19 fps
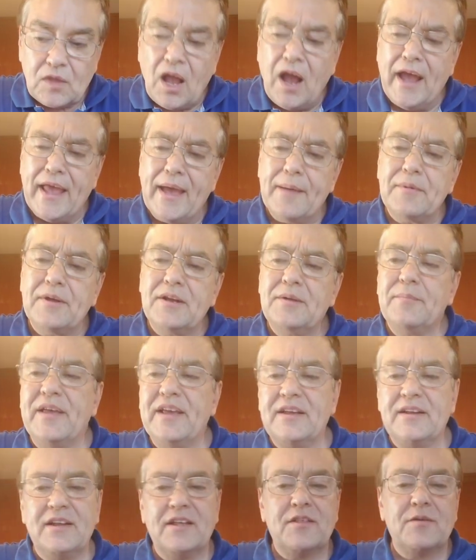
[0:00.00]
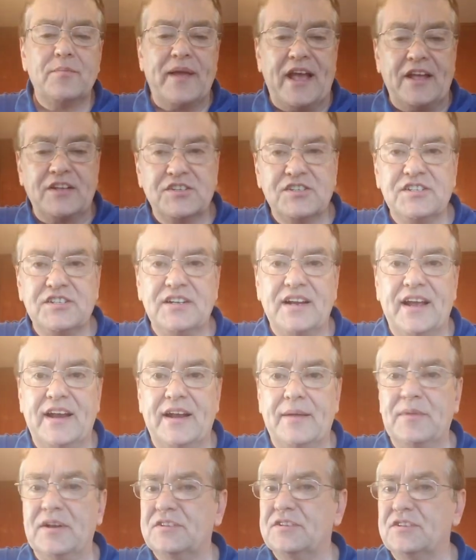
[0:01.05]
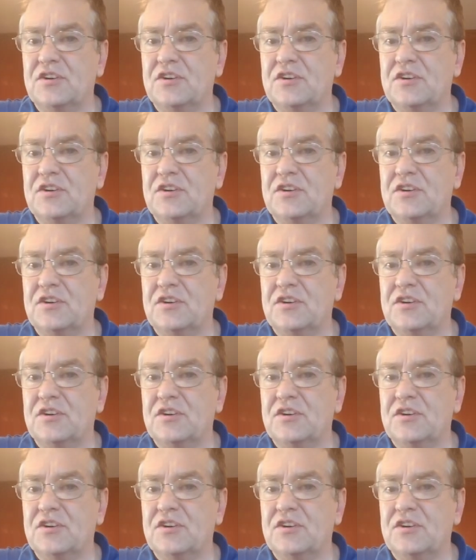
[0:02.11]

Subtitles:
I am going to make another batch tonight. I'm going to